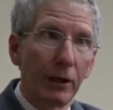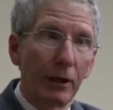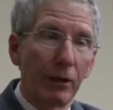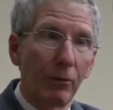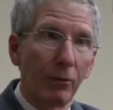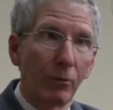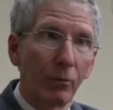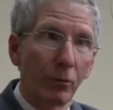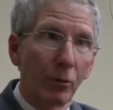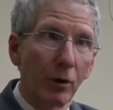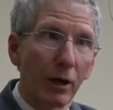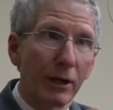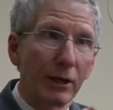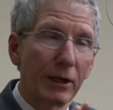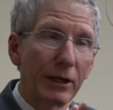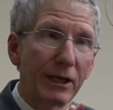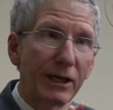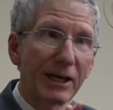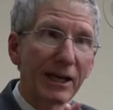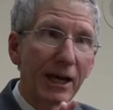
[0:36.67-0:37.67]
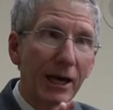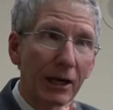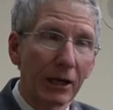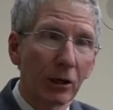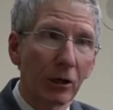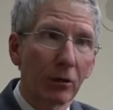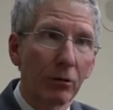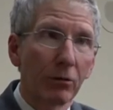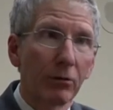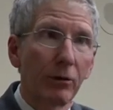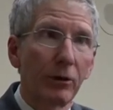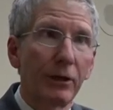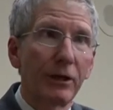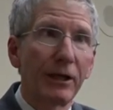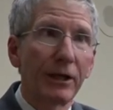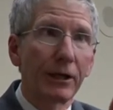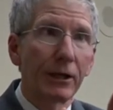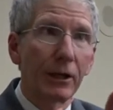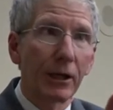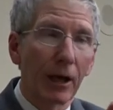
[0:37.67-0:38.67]
And the broad technical and
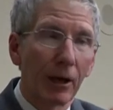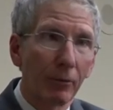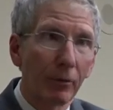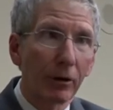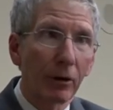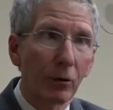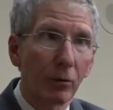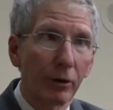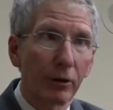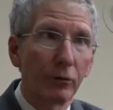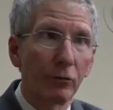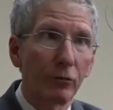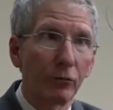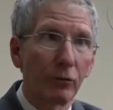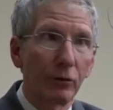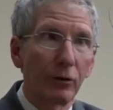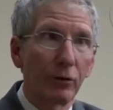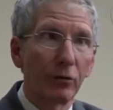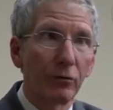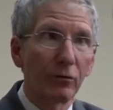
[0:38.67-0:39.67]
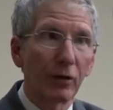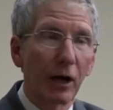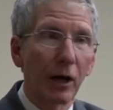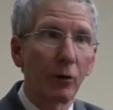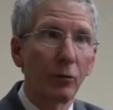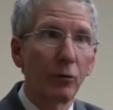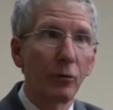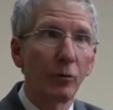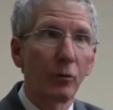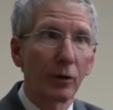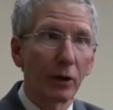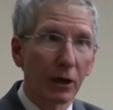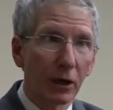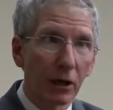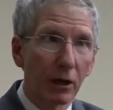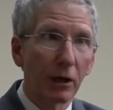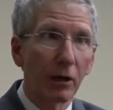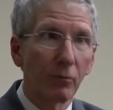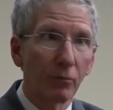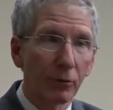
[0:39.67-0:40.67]
economic question is how you
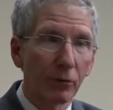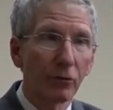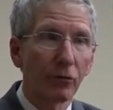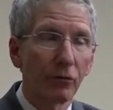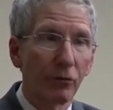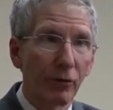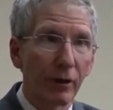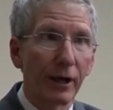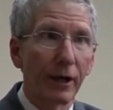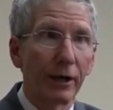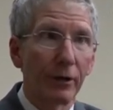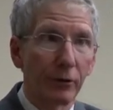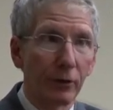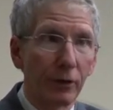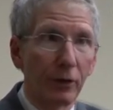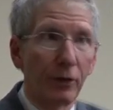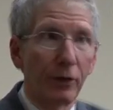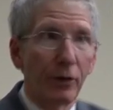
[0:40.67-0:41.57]
accomplish that.